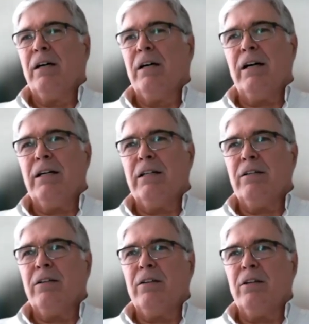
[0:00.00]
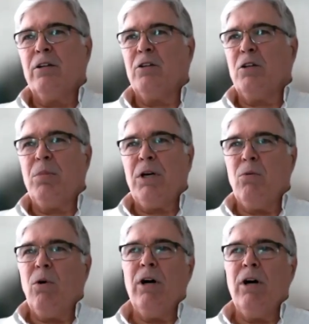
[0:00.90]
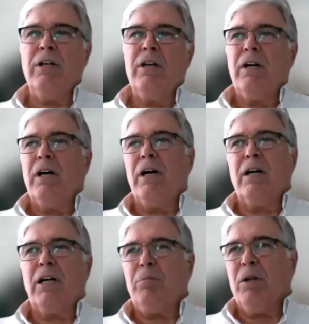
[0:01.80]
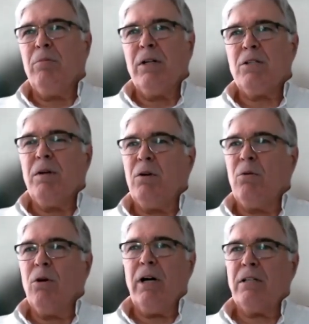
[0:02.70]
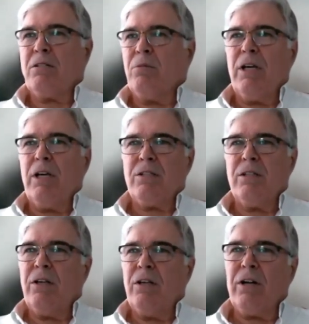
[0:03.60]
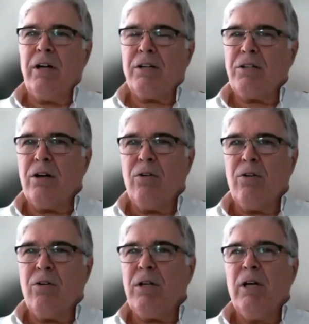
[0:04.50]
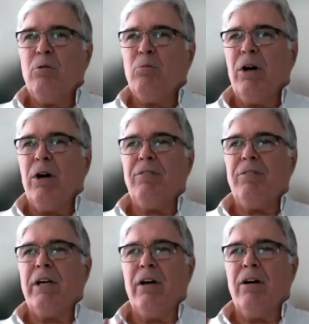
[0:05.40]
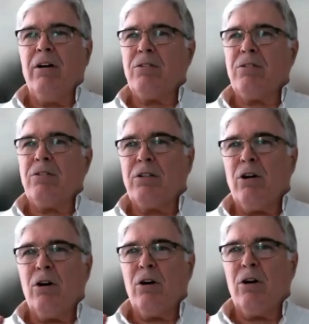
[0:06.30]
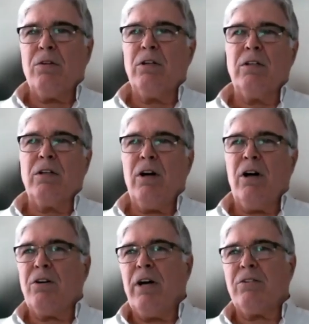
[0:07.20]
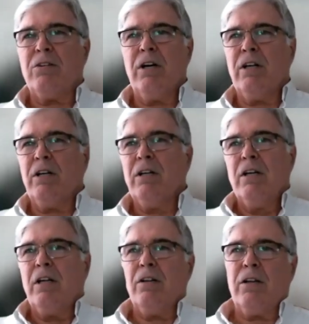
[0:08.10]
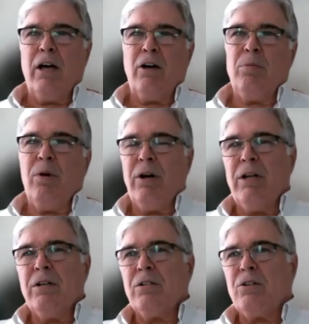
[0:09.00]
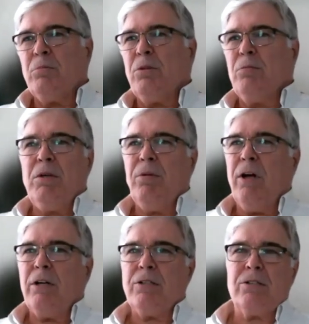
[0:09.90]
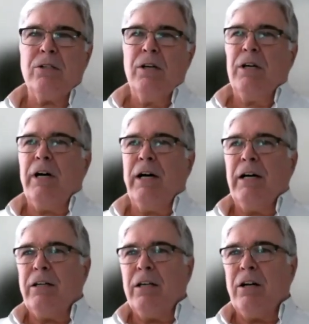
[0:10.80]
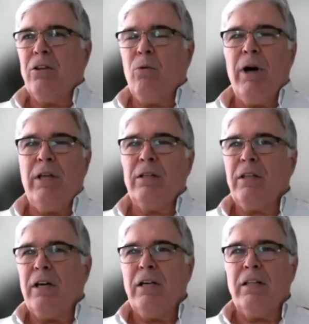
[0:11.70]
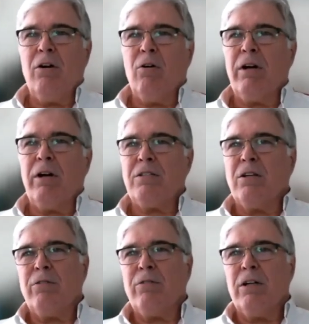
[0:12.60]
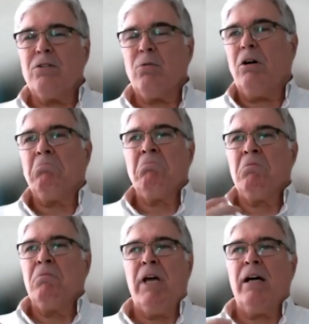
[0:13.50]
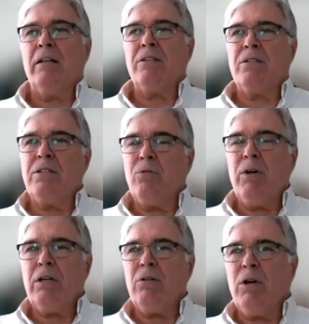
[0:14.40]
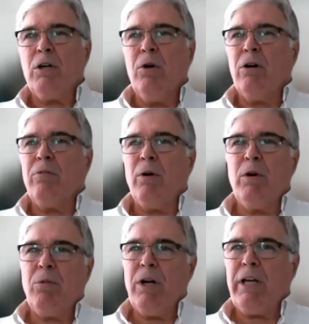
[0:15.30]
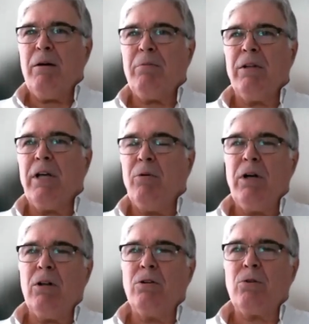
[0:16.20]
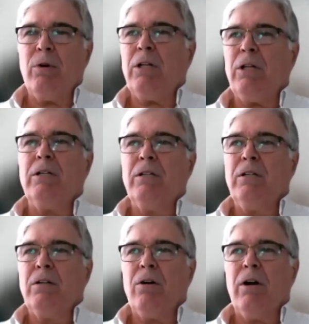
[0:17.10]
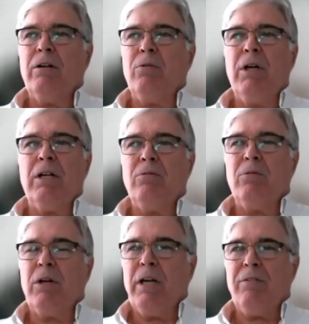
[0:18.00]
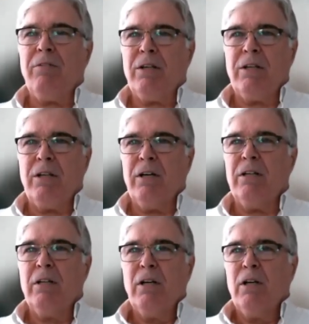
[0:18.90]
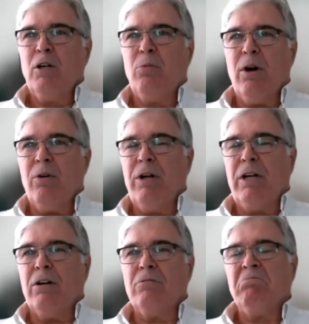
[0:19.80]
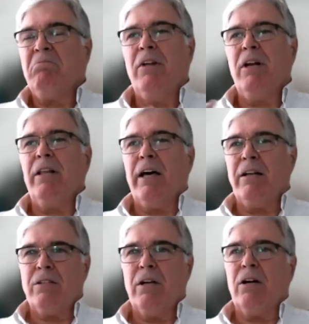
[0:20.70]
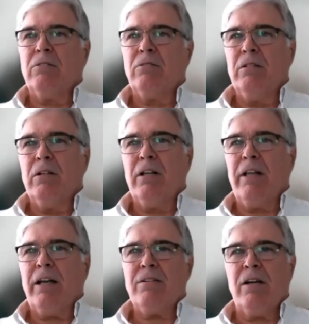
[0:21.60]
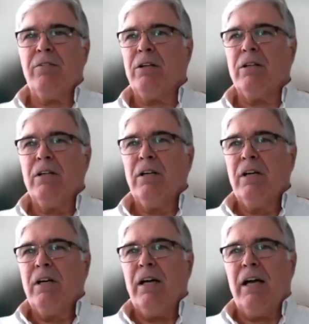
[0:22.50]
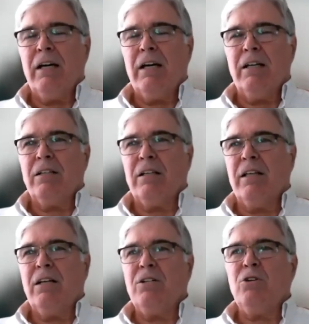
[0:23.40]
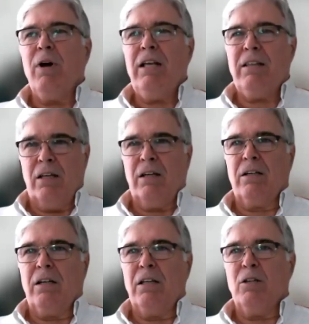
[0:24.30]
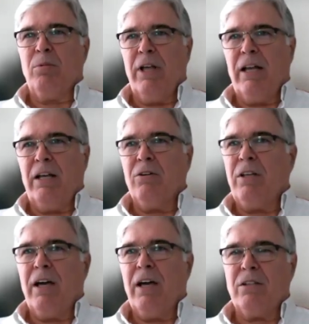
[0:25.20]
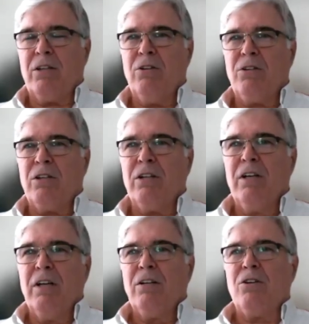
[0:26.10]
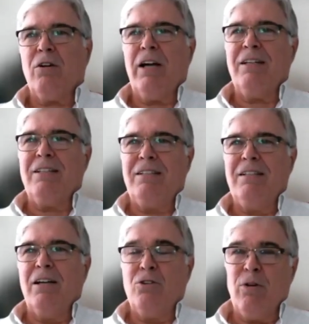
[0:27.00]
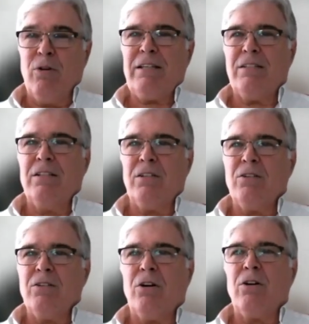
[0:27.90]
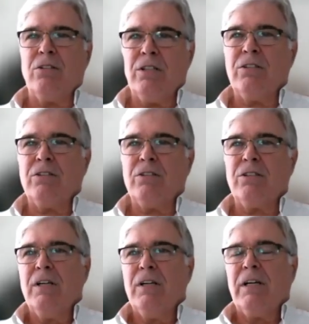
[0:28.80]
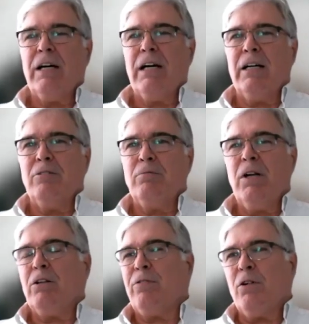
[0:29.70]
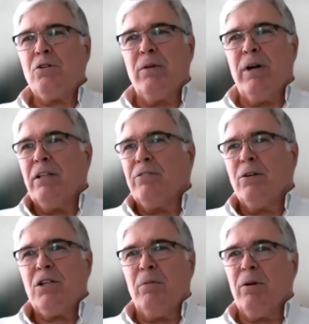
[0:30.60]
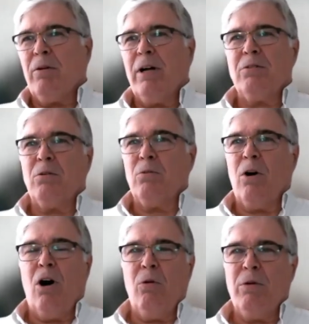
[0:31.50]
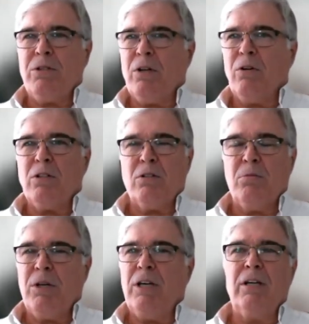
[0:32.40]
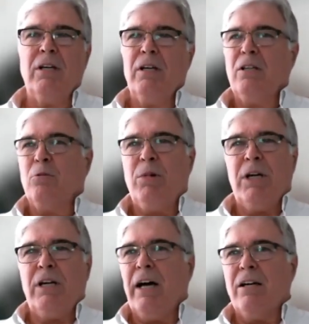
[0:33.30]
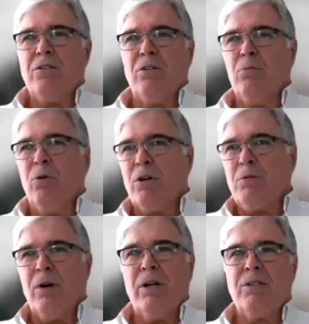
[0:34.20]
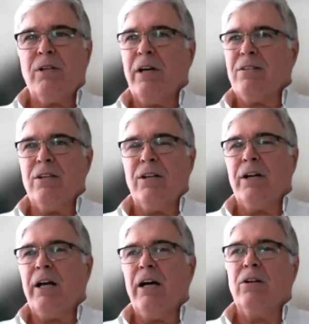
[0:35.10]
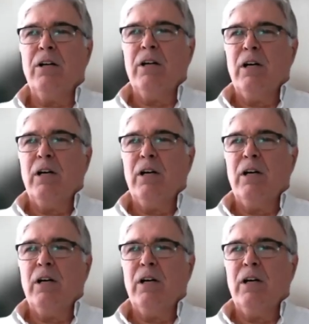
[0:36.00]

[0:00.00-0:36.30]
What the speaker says: bid won, a couple of months maybe to work out some kinks in the interconnection agreement, but everything else, you know, the terms of the contracts are done, you know, the counterparty is a triple B plus, you know, the way that they organize their funds, well, yeah, that's easy. We can motivate, we can bring capital to that, we can close quickly. Right? We can get everything done. In Puerto Rico, none of that is there. None of that is evident. And they didn't do anything in the planning or the execution to try and address these uncertainties. You know, the first couple of rounds were always going to be the big guys or the more experienced guys sitting it out.